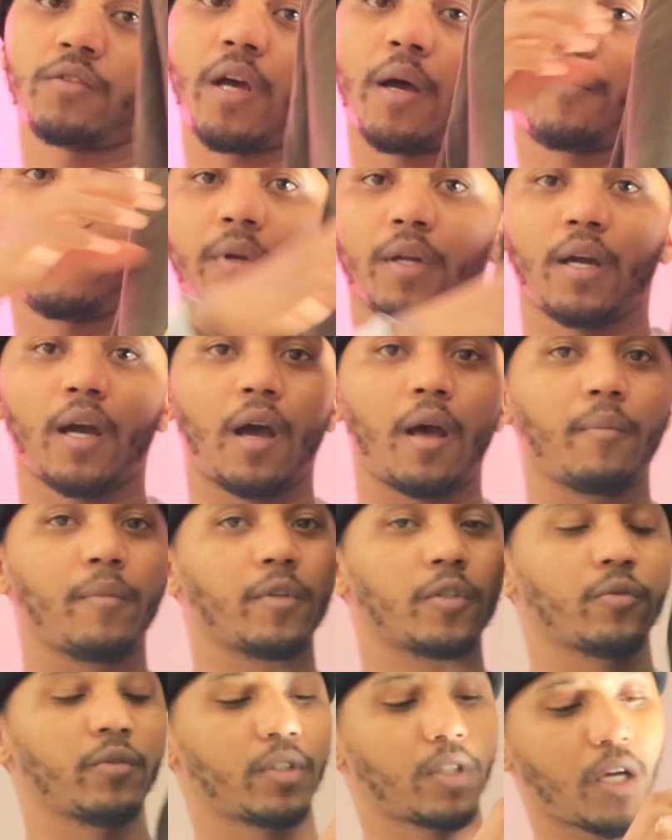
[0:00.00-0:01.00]
drop in the
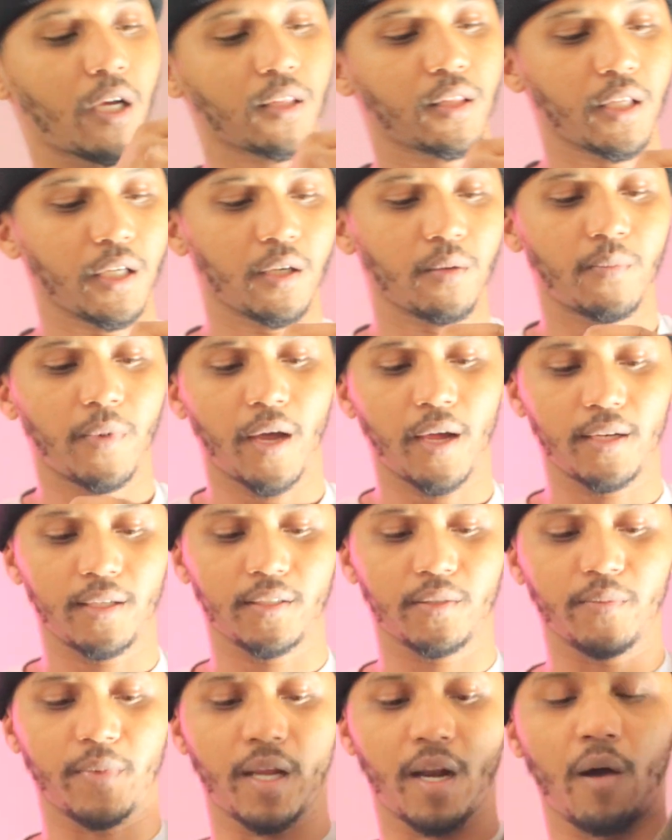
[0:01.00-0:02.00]
comments what y'all think about this,
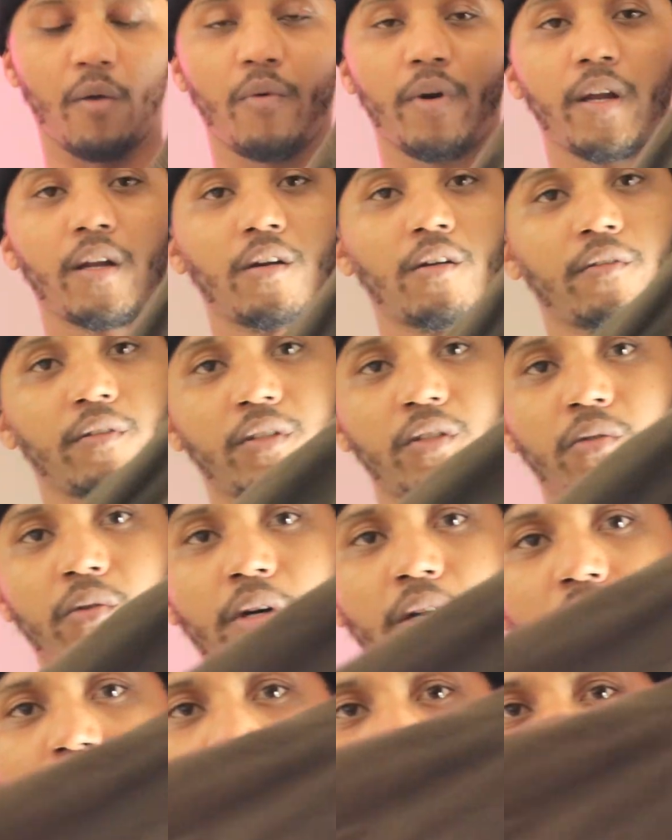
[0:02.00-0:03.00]
man. I waited over 12